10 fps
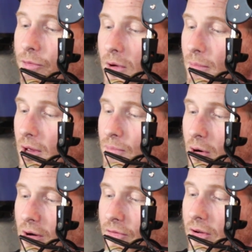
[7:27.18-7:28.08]
It's been a big
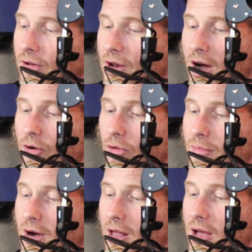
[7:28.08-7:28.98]
part of not
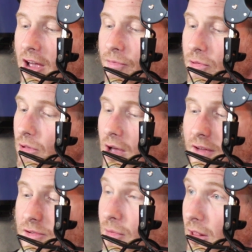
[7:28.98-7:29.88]
only my life, but the
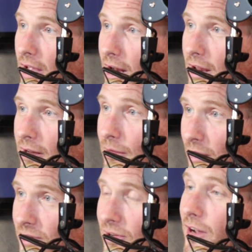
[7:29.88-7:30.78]
lives of my lady and
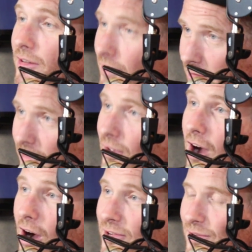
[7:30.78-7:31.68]
my son.
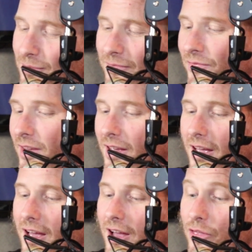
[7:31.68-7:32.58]
Awesome.
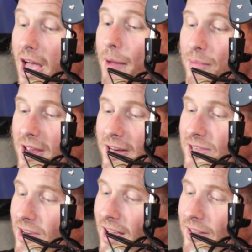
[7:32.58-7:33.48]
That being
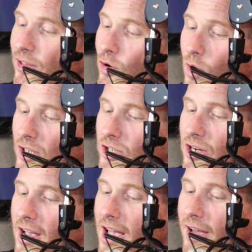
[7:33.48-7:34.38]
said, the
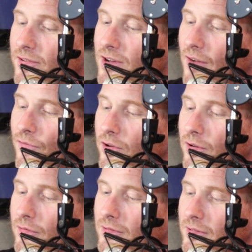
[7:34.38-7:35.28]
question I have is not for
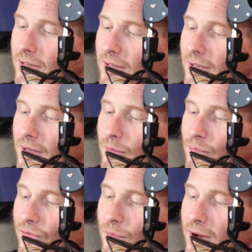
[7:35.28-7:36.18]
you,
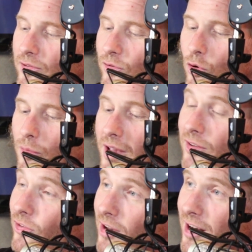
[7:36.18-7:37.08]
but for my
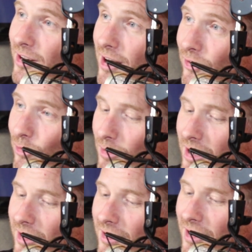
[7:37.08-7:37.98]
soulmate standing next to
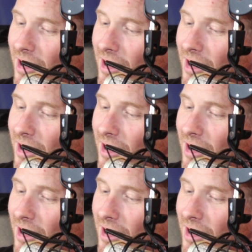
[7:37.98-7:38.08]
me.